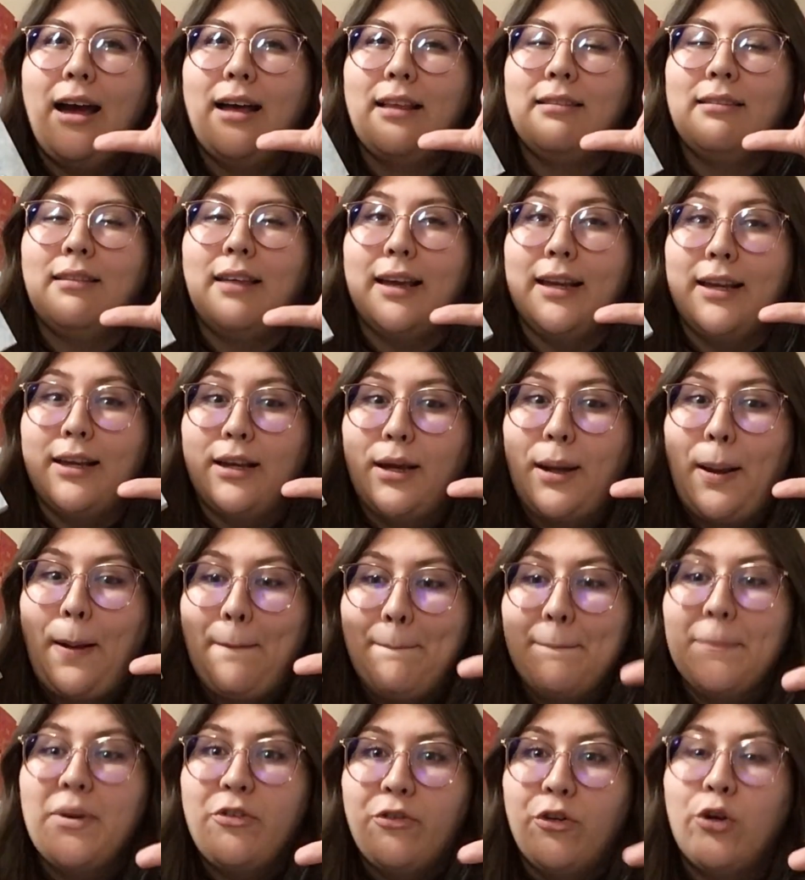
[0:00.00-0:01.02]
like
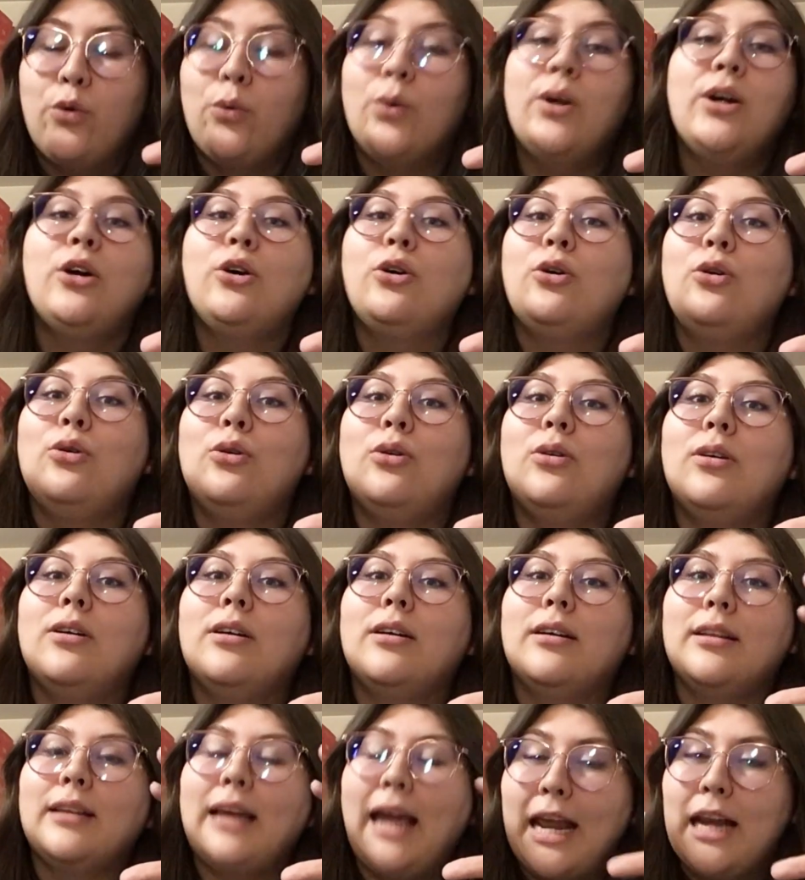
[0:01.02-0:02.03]
for real
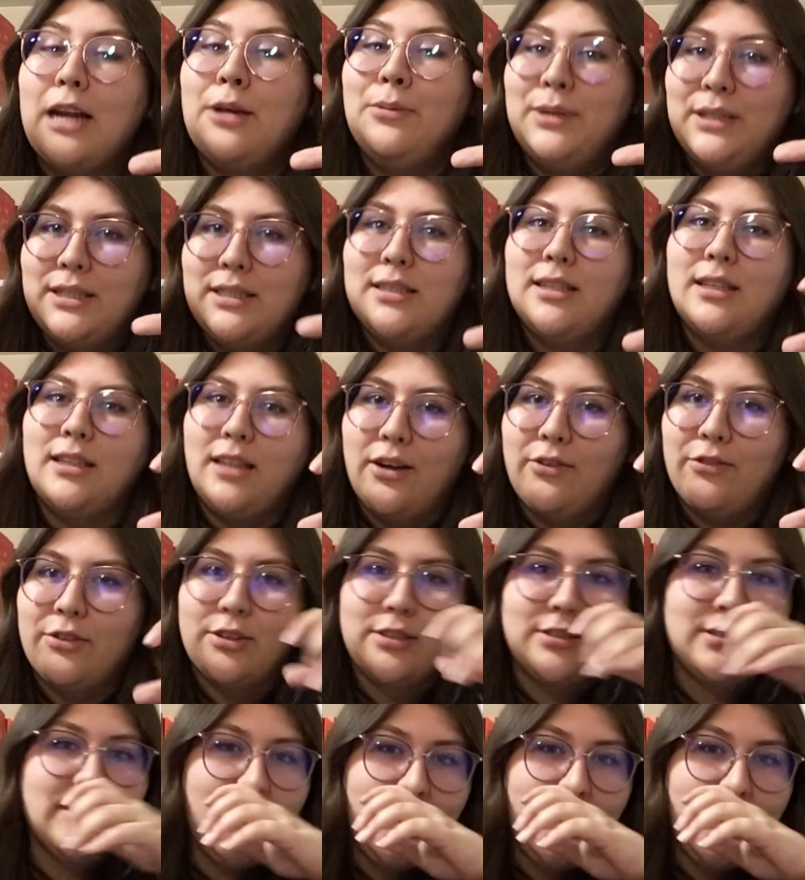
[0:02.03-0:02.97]
enemies to lovers?